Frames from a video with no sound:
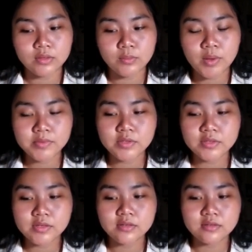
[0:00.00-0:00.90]
web
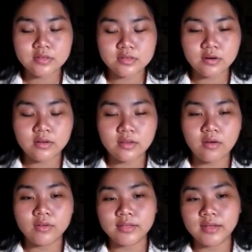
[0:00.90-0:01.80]
sources, these are the
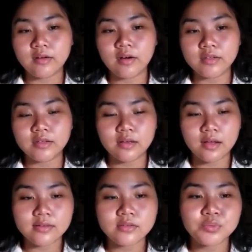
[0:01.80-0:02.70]
online
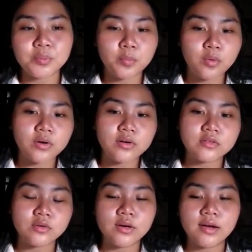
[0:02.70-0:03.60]
articles, reports,
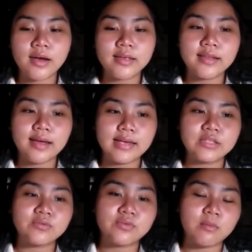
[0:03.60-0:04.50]
or guidelines
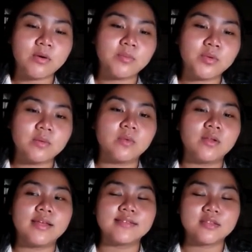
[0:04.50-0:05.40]
from reputable
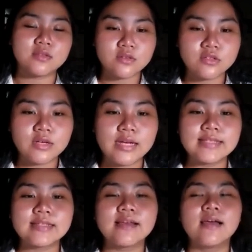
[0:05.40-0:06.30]

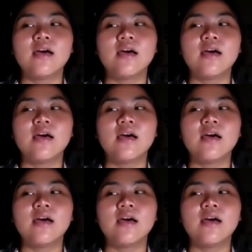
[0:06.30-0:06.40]
institutions